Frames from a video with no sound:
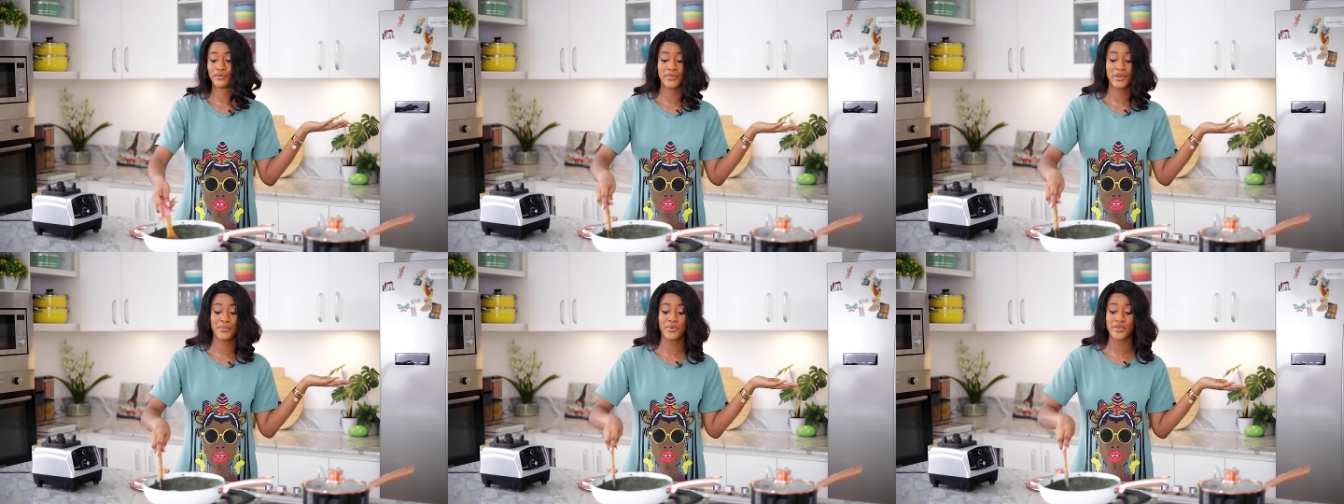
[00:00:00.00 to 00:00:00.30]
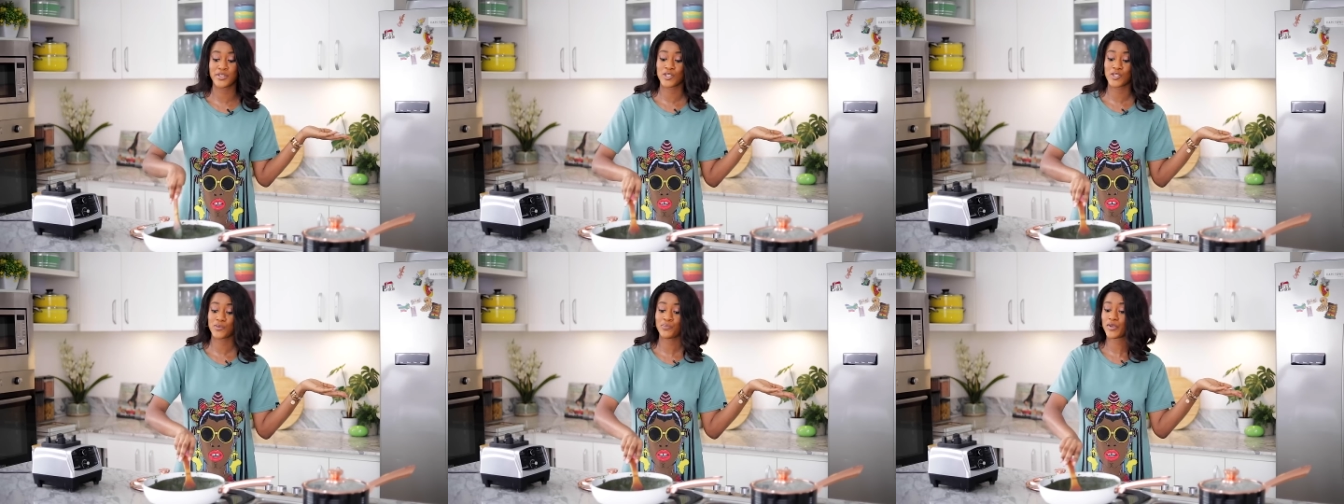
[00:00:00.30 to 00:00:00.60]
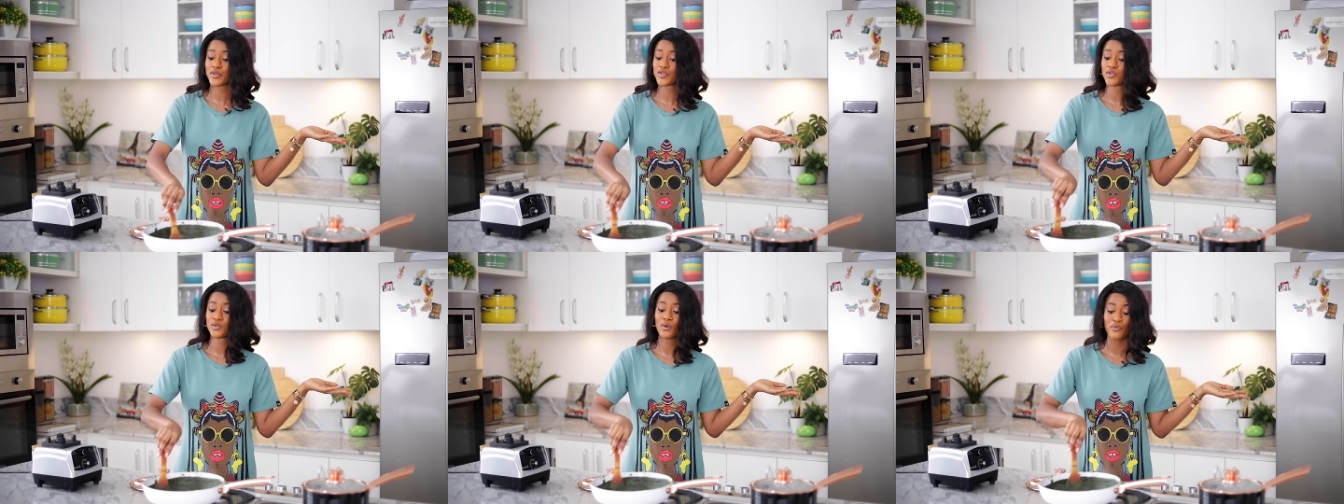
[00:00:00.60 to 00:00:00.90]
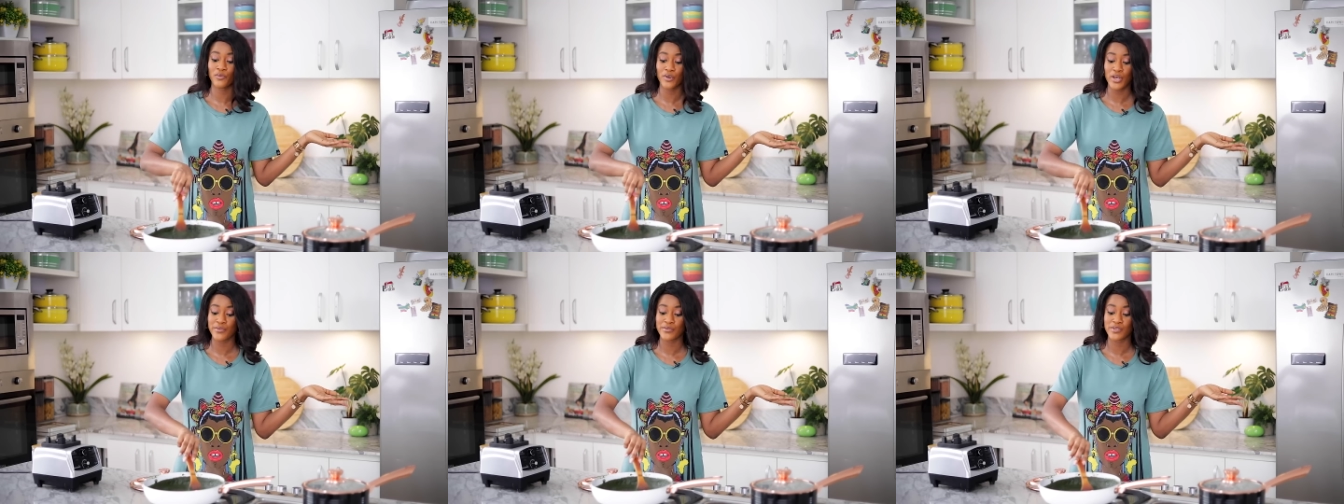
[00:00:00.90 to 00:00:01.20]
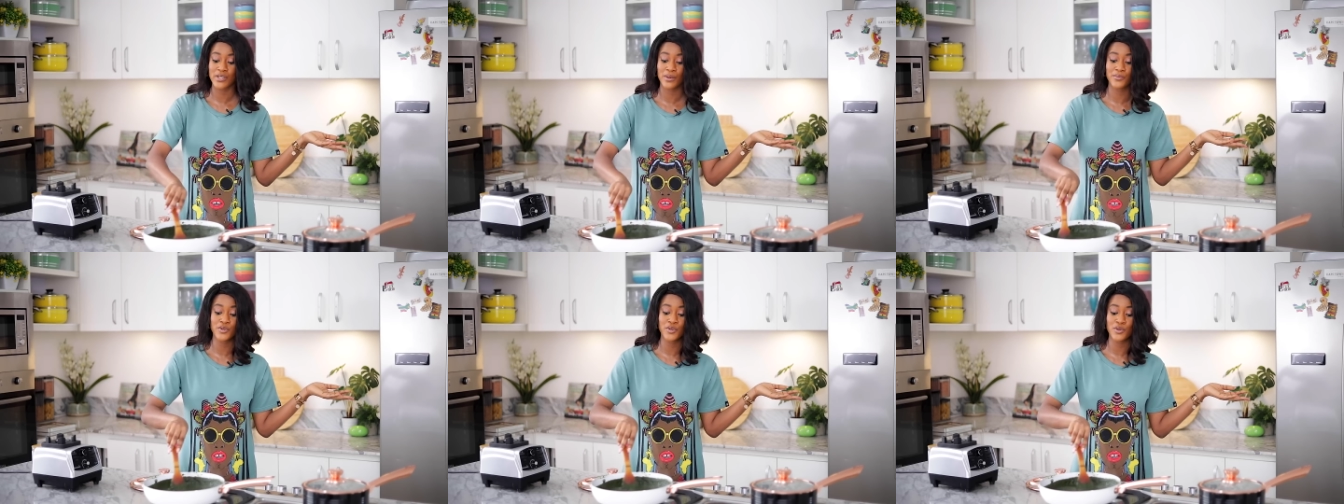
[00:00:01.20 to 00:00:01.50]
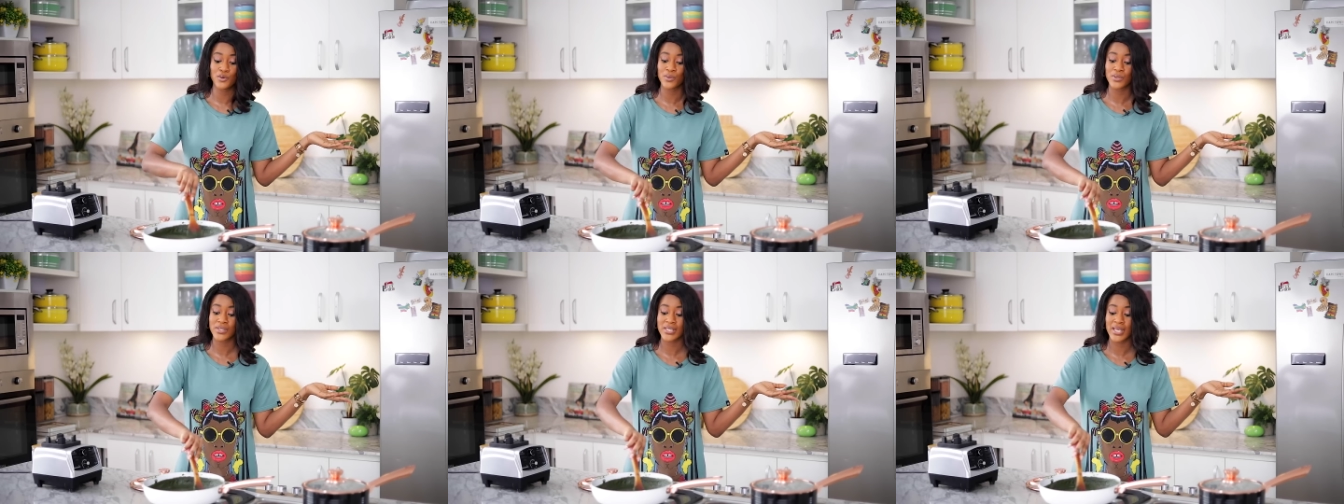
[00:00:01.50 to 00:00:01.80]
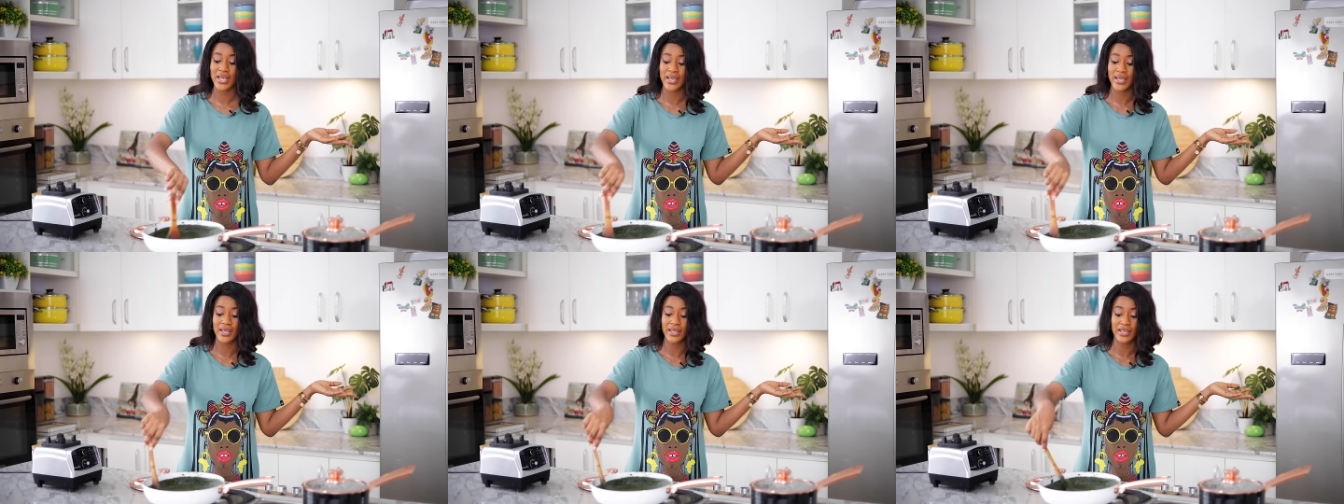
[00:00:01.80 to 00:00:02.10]
maybe it's the specialty of leaves I'm
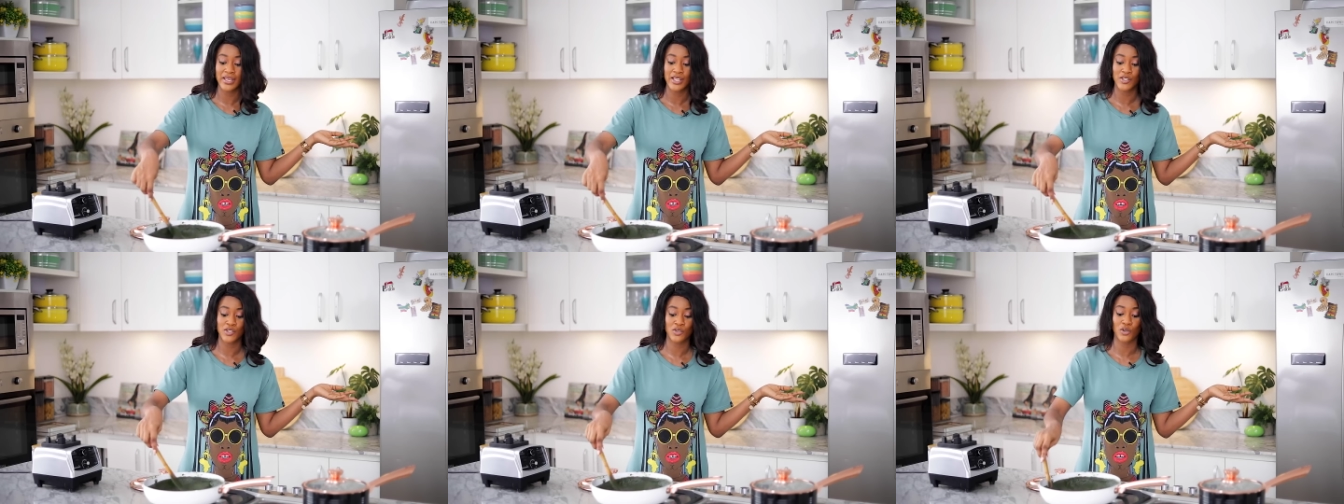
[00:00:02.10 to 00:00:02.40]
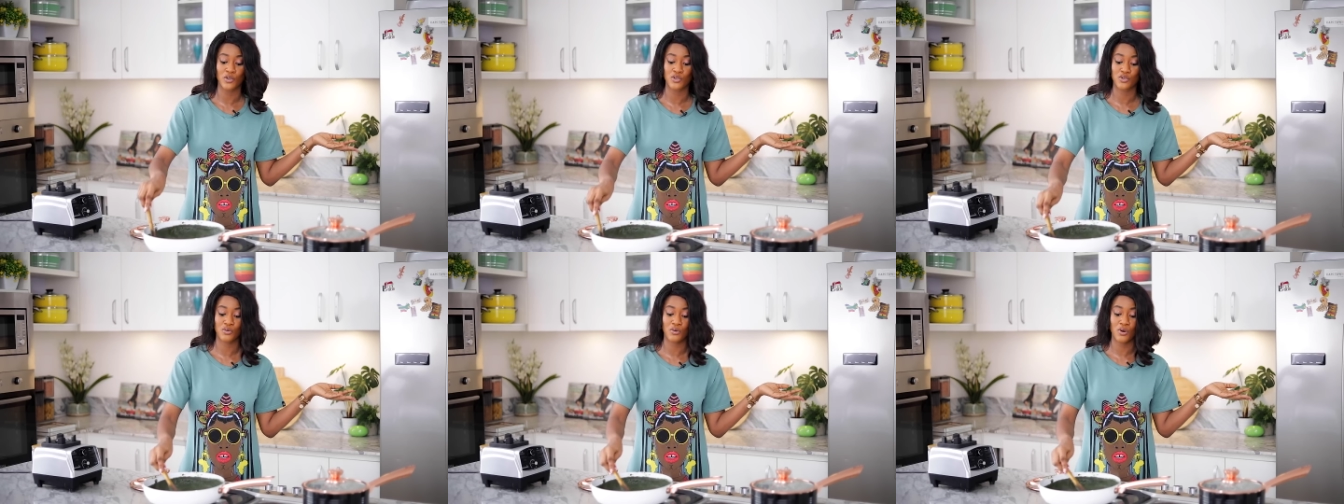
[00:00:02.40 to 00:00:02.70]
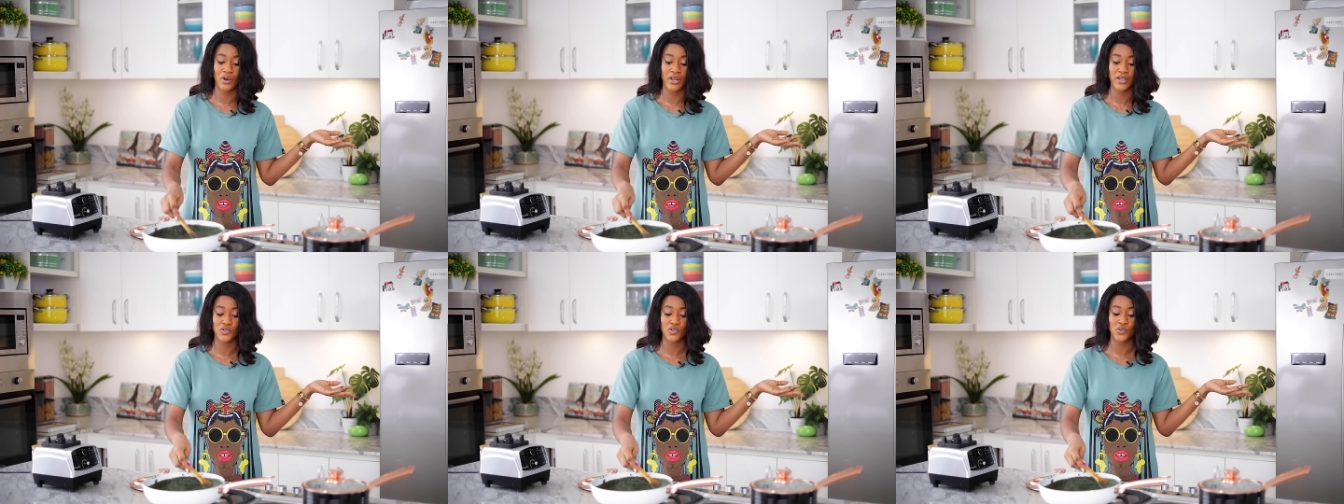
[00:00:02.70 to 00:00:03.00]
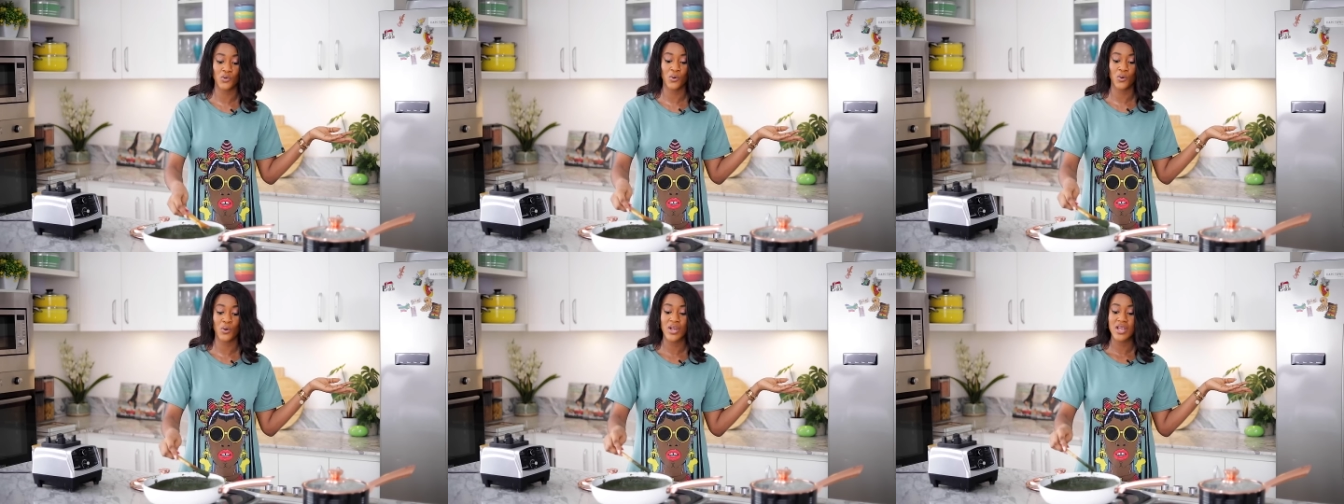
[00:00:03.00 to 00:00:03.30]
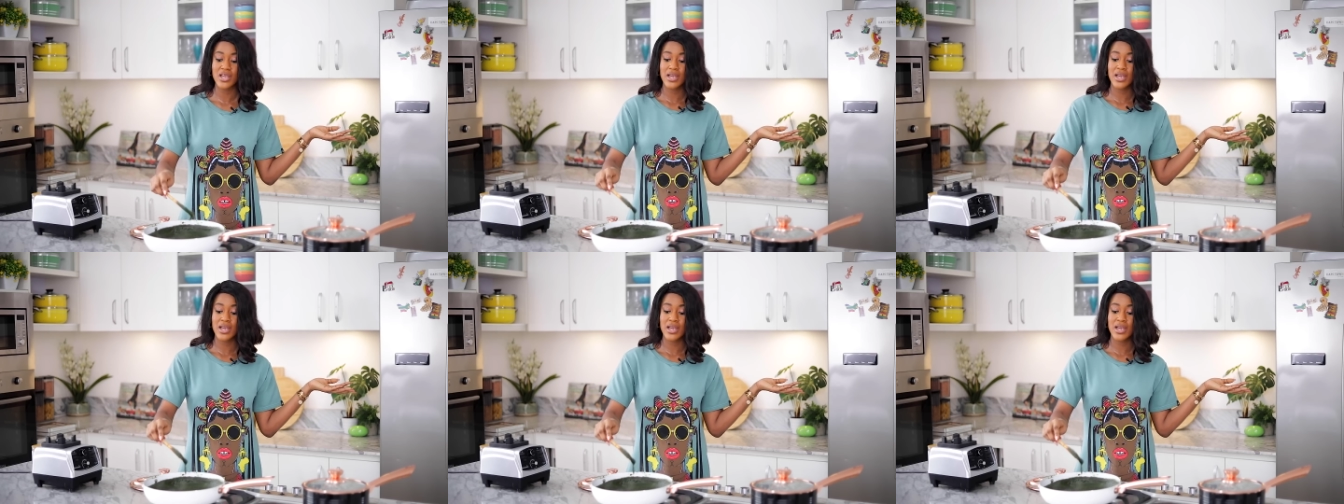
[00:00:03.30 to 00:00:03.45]
using, it's not drawing, so